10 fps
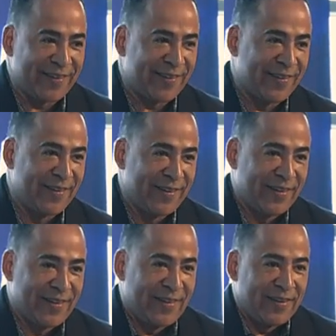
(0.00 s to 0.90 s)

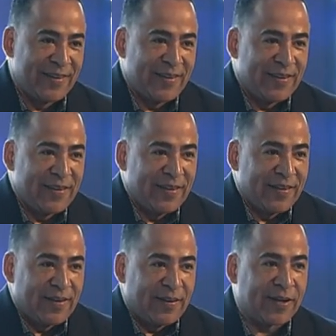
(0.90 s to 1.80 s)

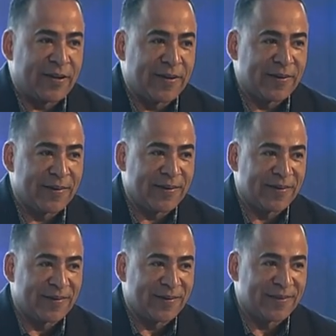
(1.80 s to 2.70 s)

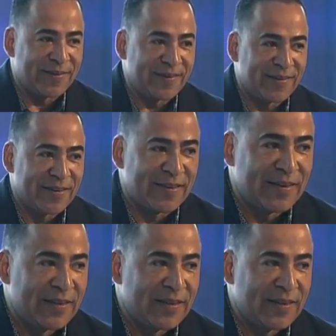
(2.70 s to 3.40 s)
(no one is talking)